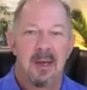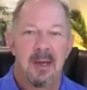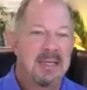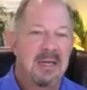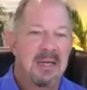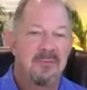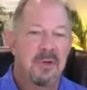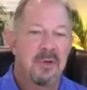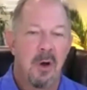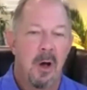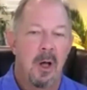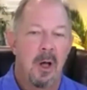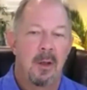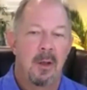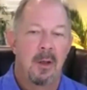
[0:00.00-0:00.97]
I end
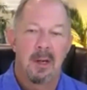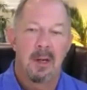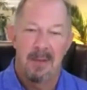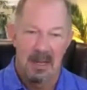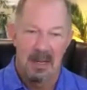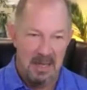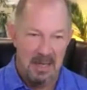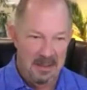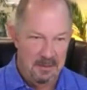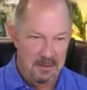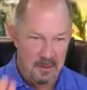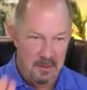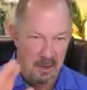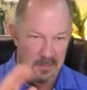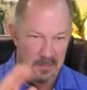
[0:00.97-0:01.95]
every call, and I'm not
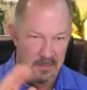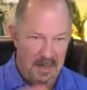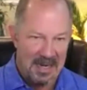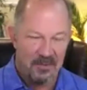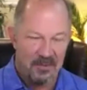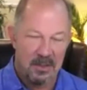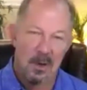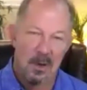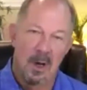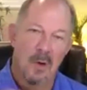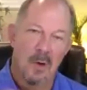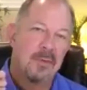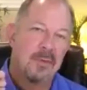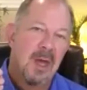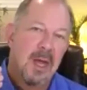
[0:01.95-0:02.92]
ending the call, but I end every
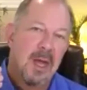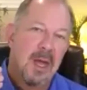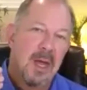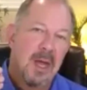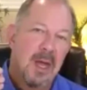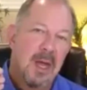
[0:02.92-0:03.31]
call with